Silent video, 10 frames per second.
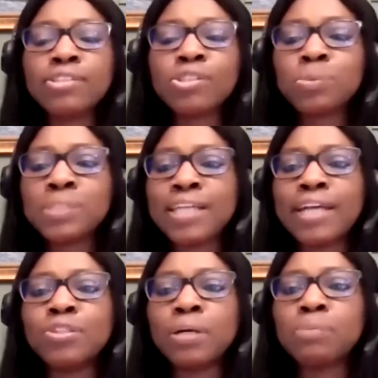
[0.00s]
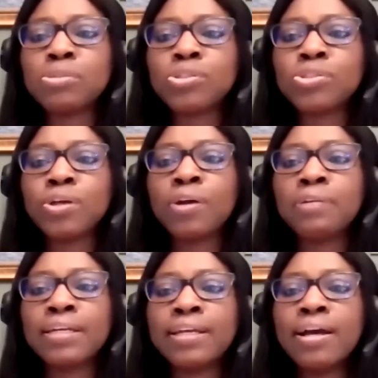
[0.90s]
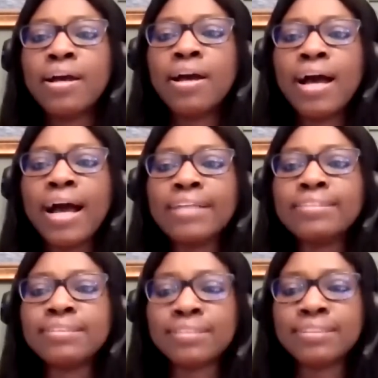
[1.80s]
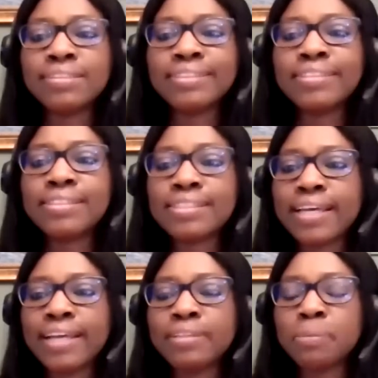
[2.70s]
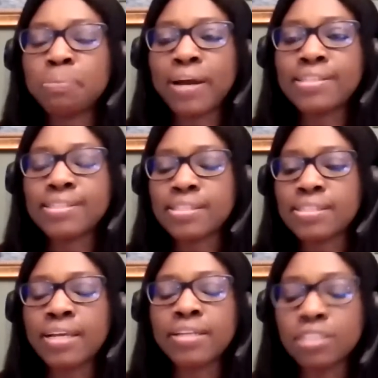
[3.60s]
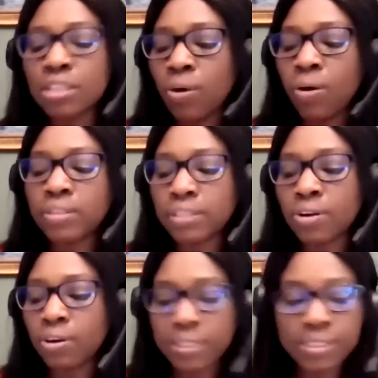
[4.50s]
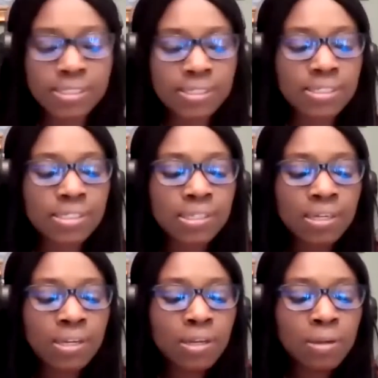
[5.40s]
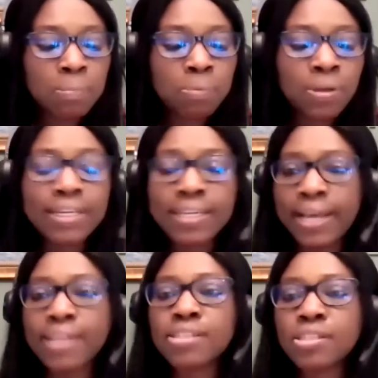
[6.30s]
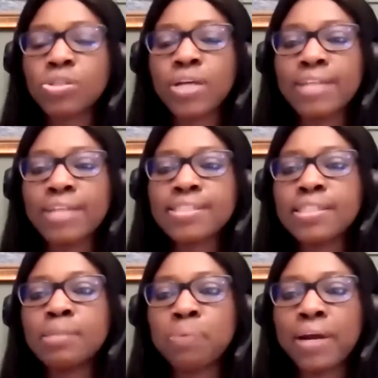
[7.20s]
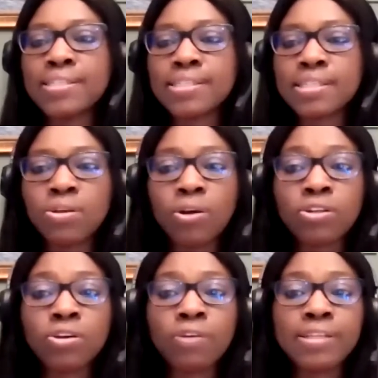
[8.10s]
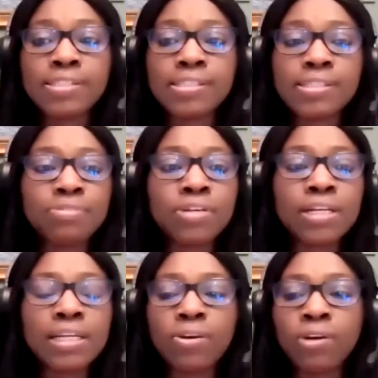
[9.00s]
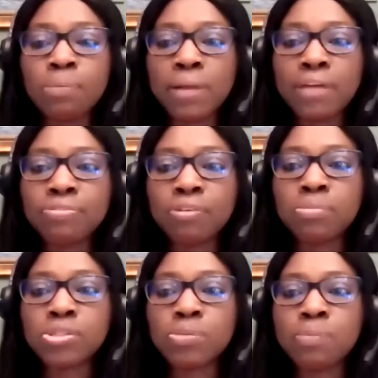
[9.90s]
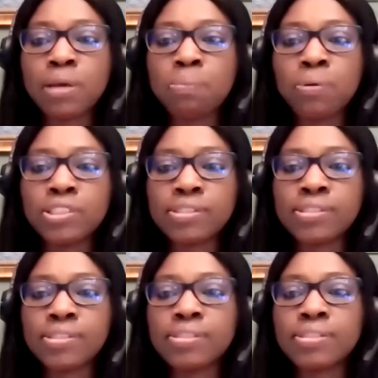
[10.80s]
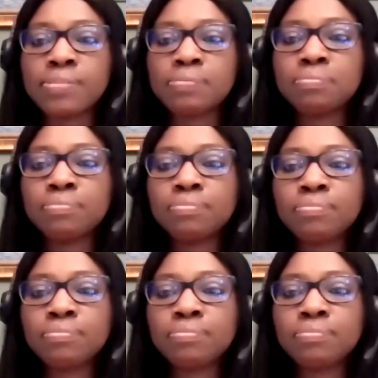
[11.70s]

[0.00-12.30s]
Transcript: I just wish I knew. I'm so sorry. I didn't get the prices in the other currencies, but yes, you can see the prices in other currencies if you click on the platforms to make purchases.